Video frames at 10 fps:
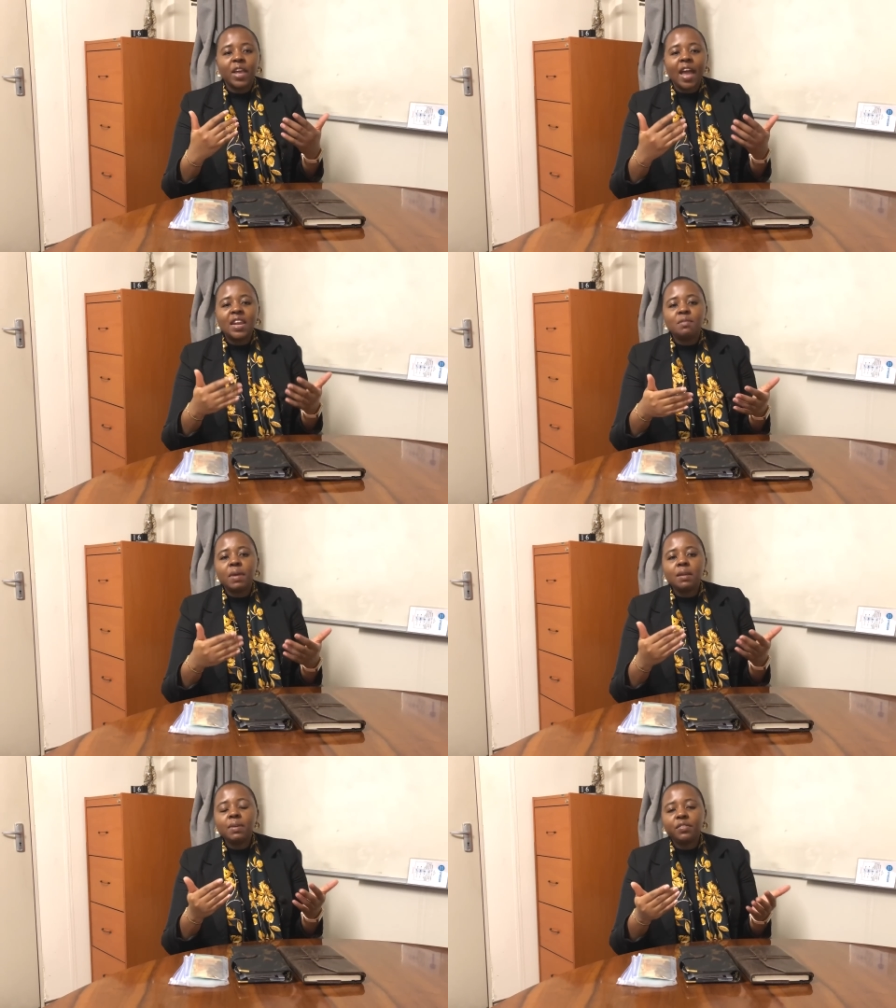And it
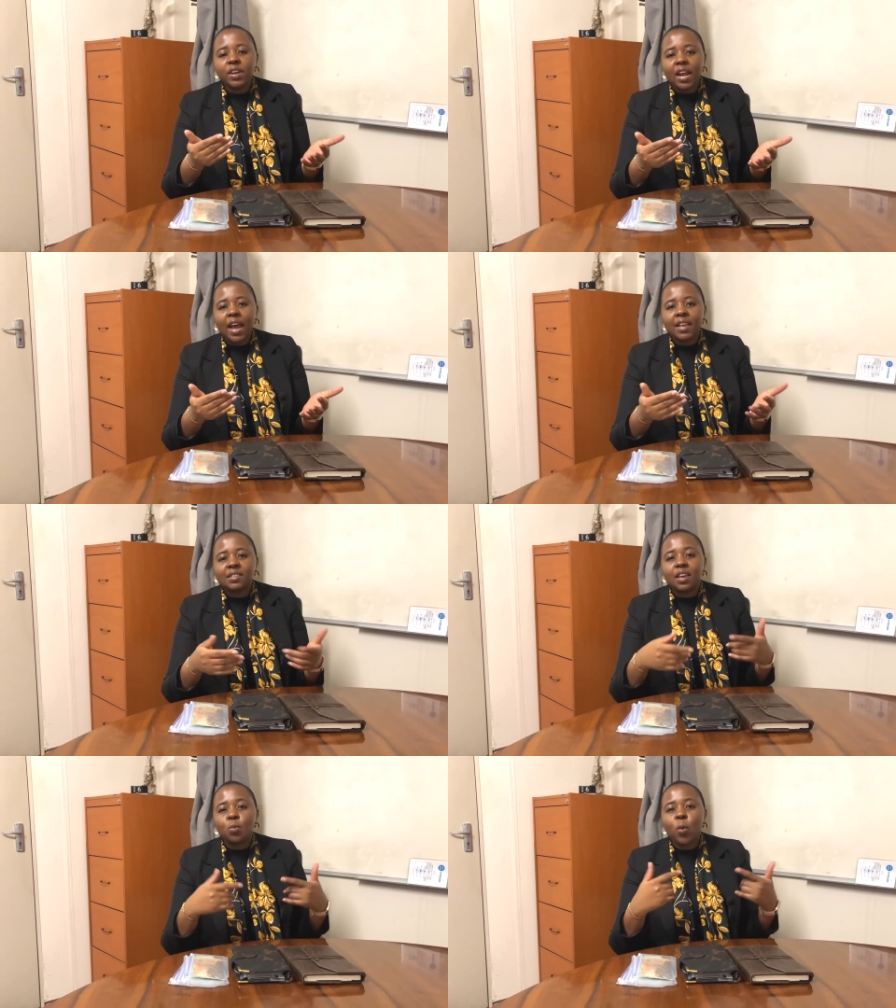made me realize
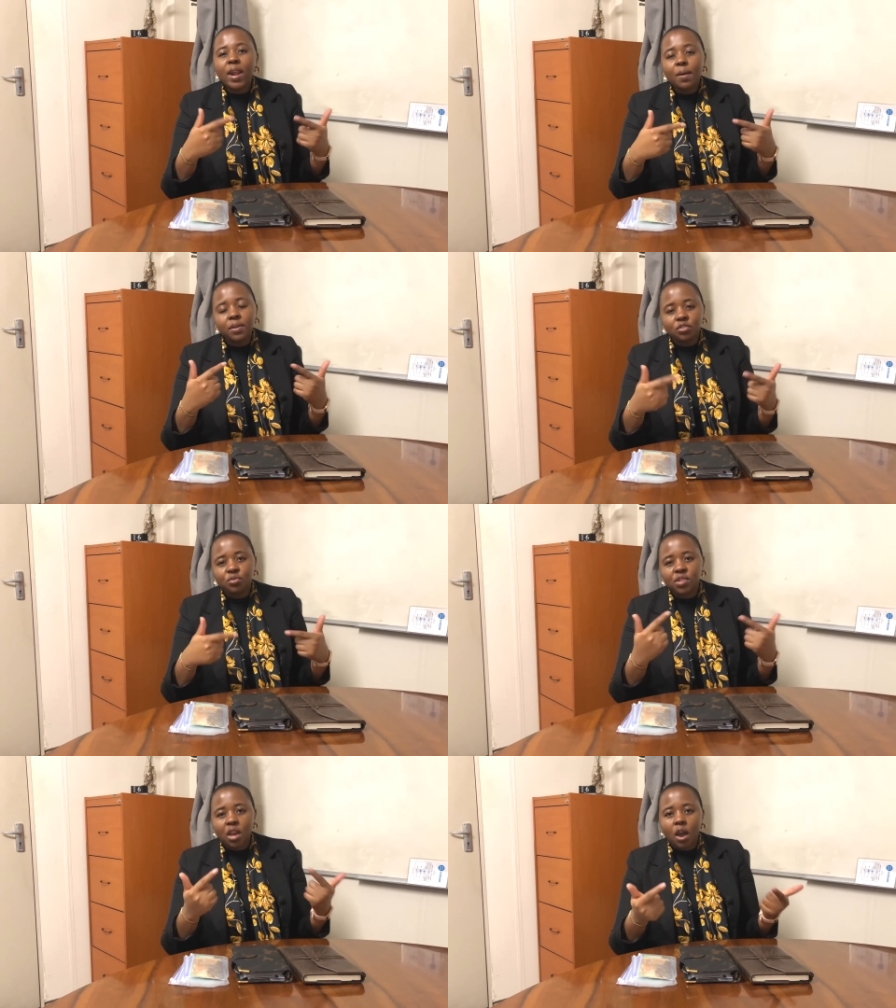that when I was
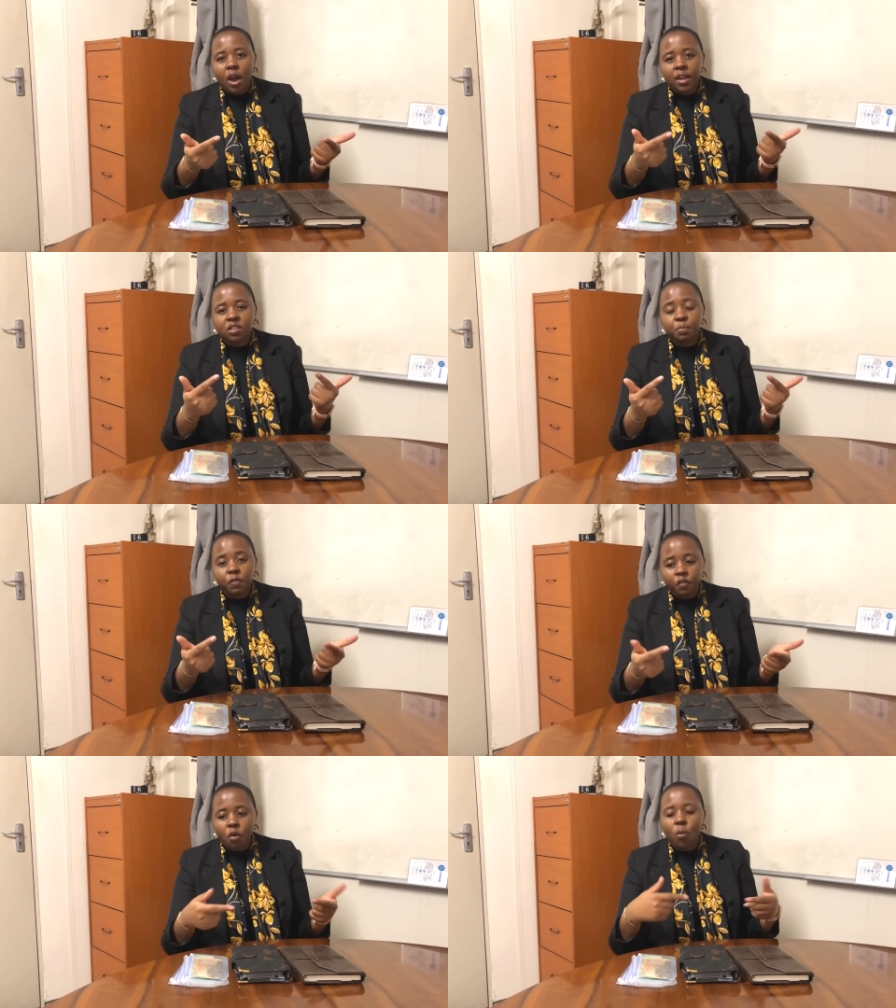using cards
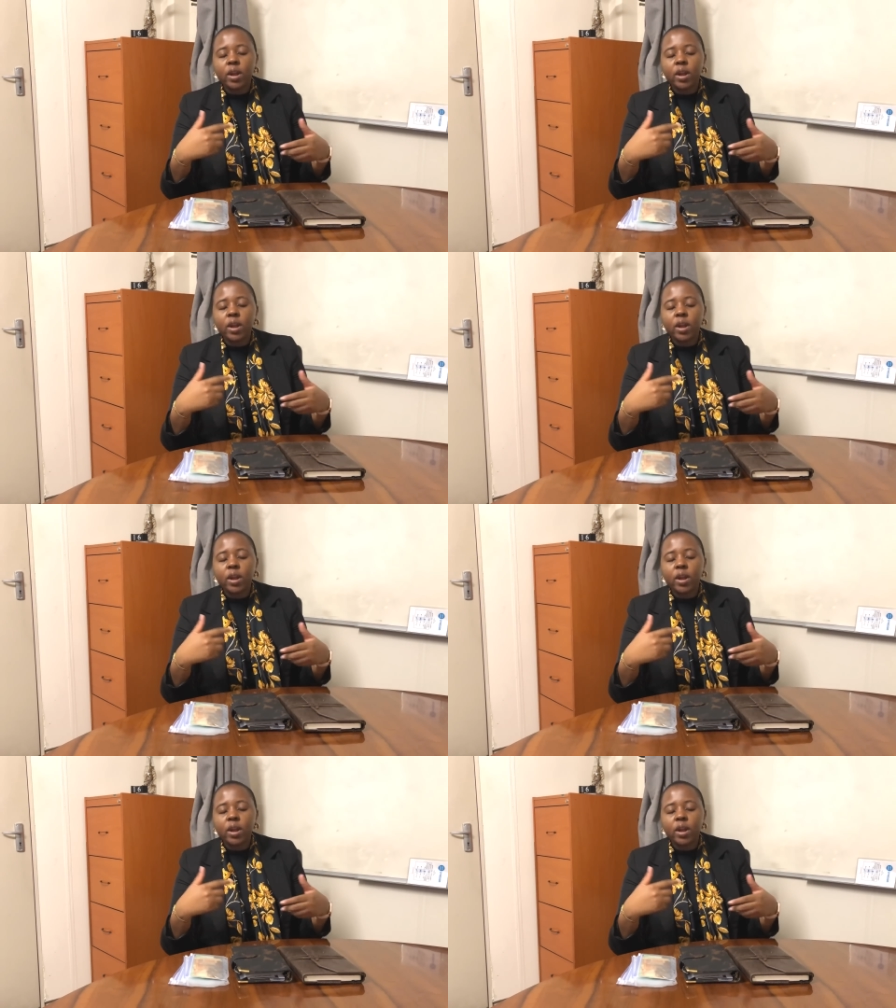before,